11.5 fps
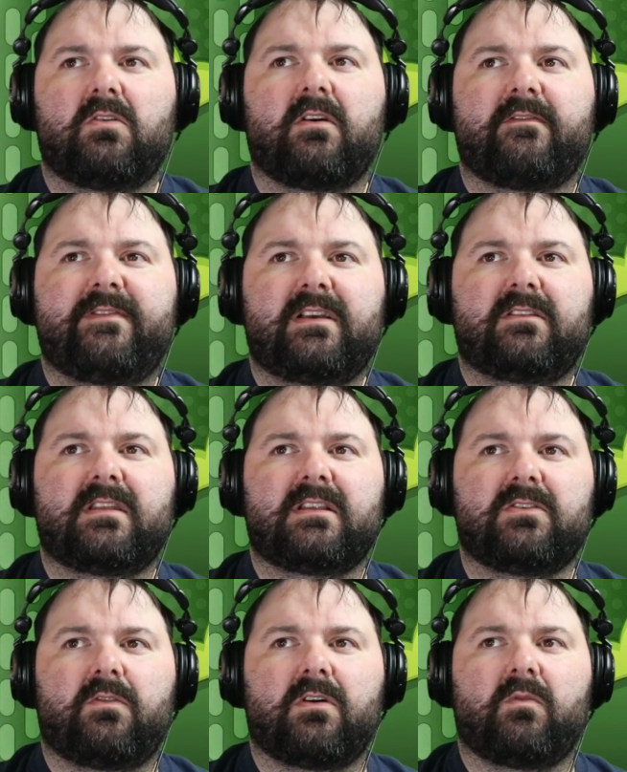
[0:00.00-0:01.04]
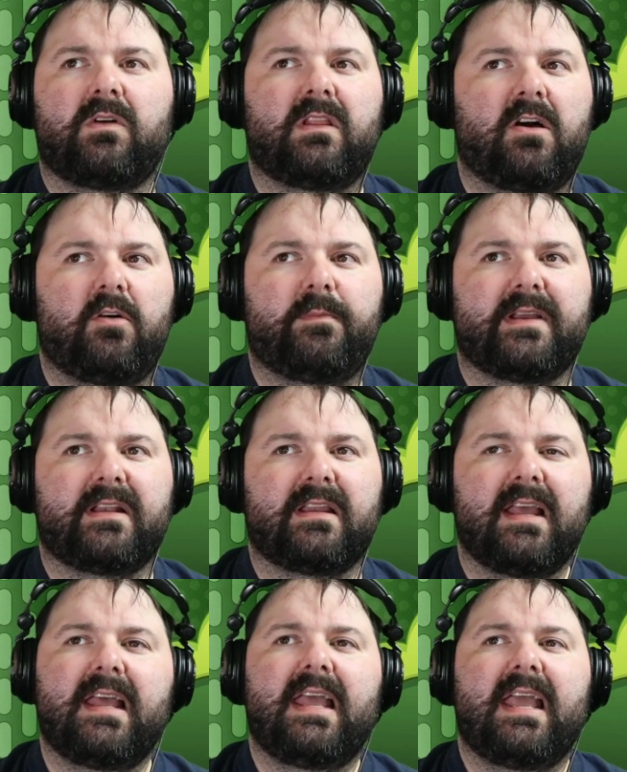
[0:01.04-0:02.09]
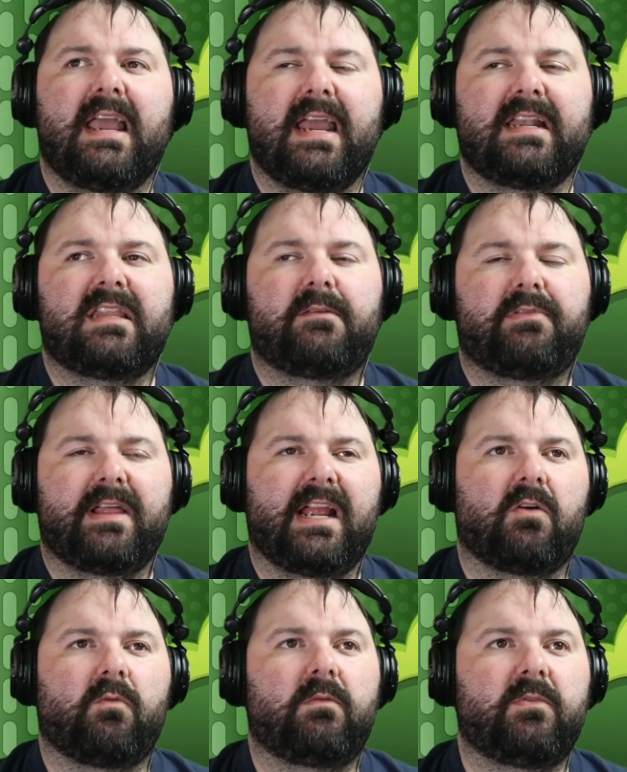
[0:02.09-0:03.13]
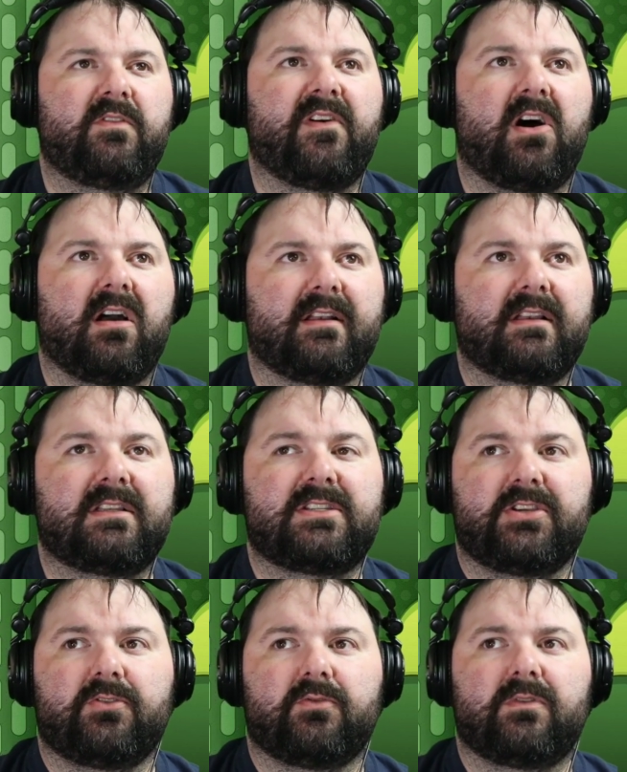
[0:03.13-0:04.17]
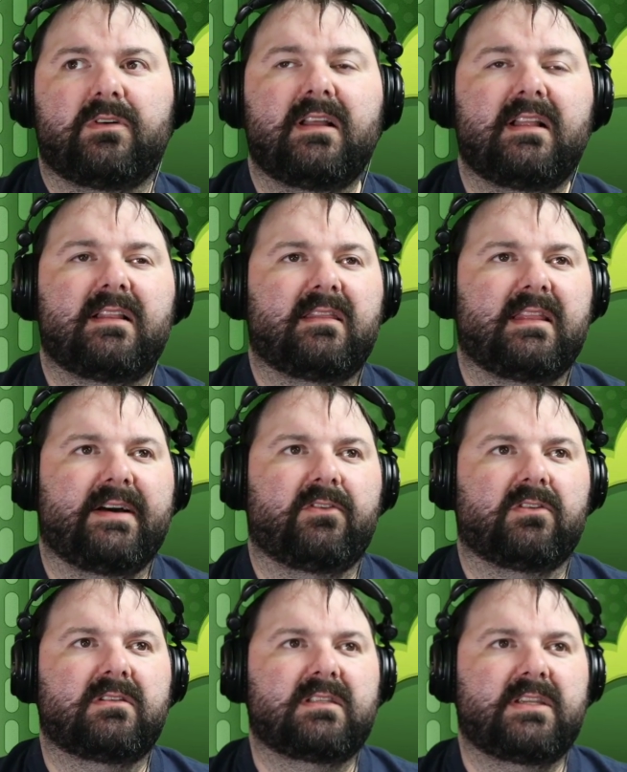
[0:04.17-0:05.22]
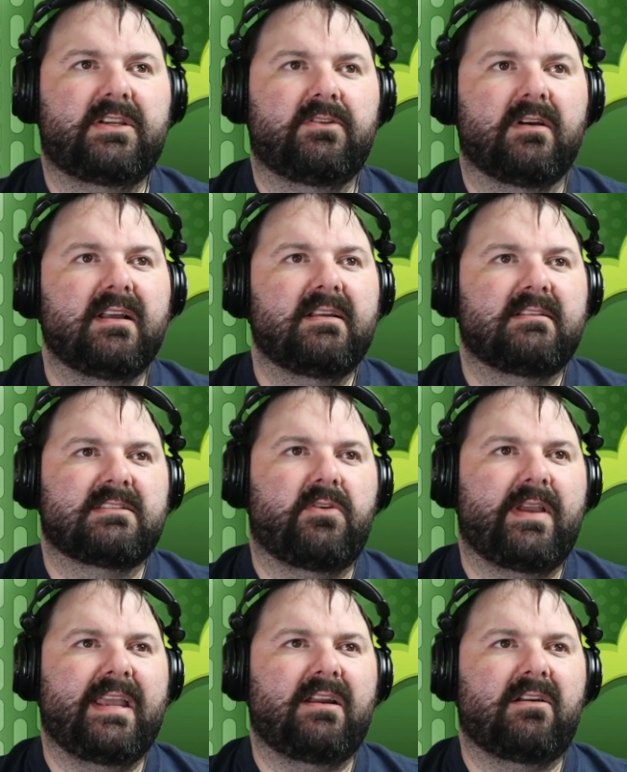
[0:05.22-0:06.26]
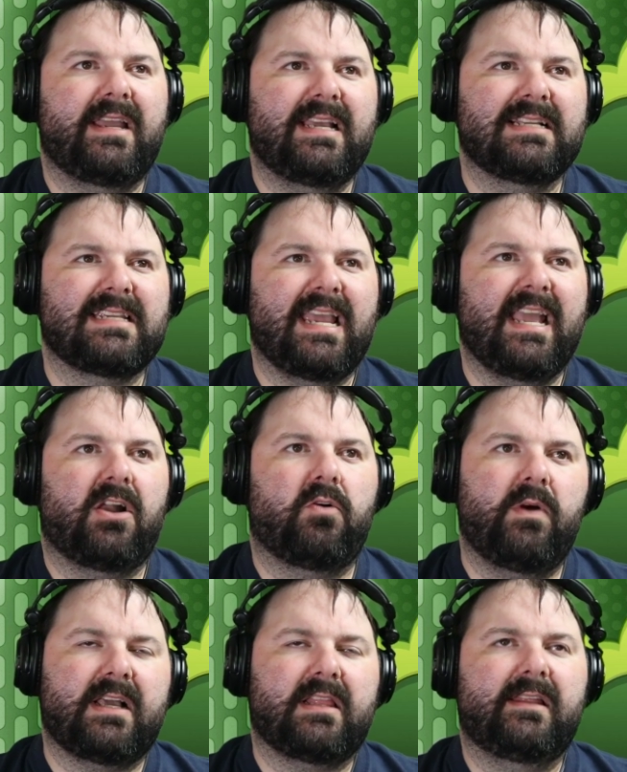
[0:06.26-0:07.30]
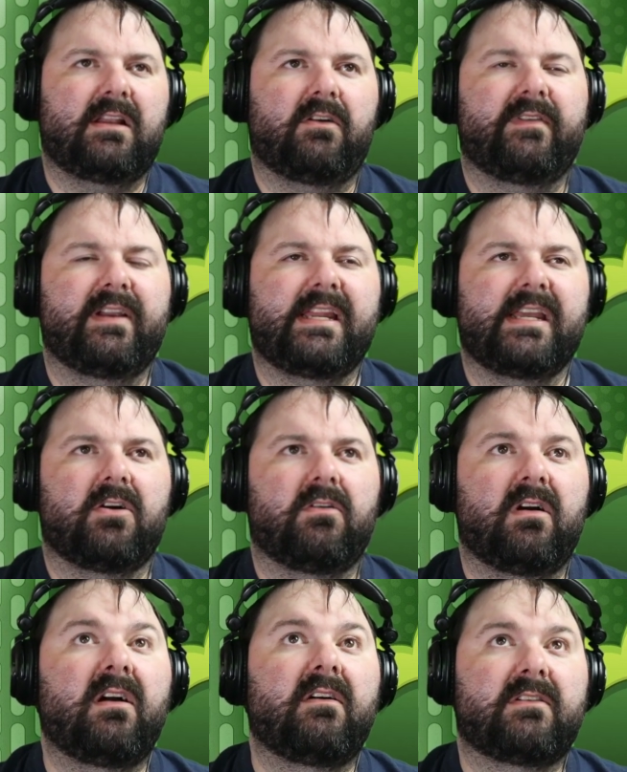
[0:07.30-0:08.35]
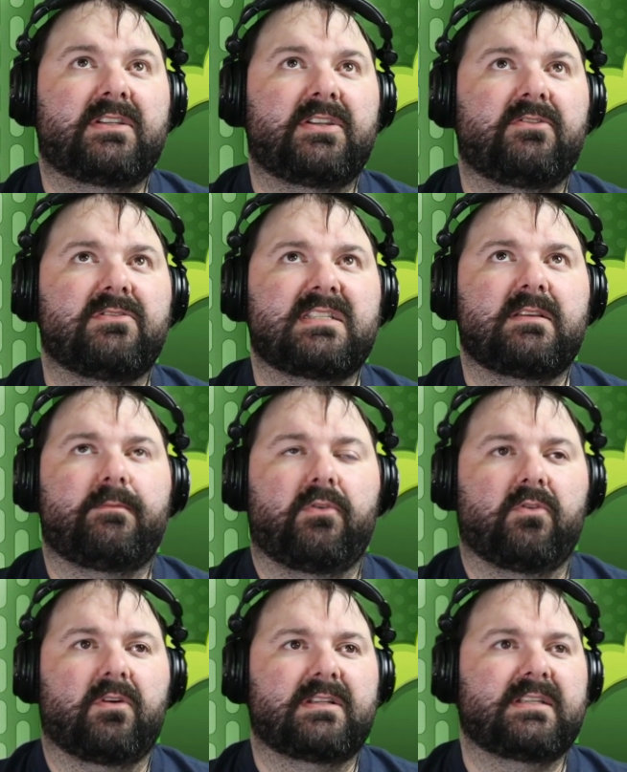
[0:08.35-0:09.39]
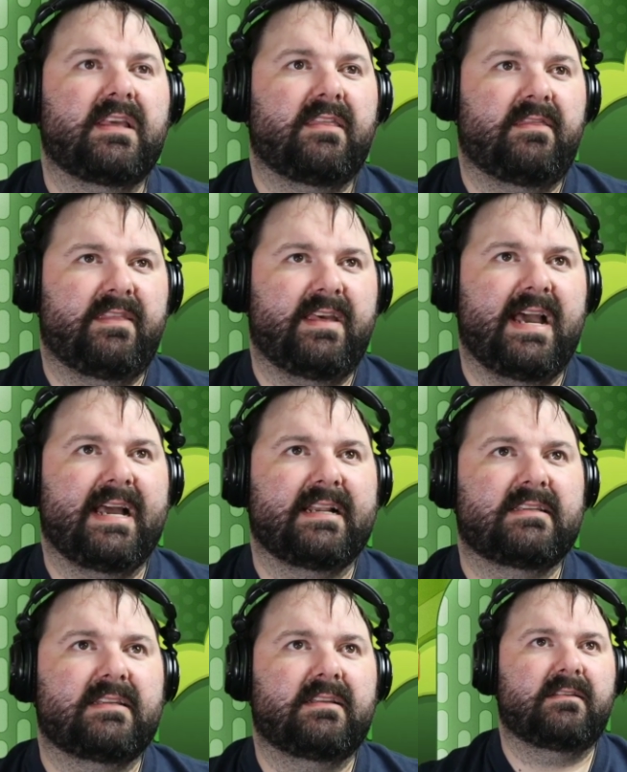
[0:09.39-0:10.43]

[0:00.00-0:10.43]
the door will open and the player will move on to level 2. So here is a quick little video to support that.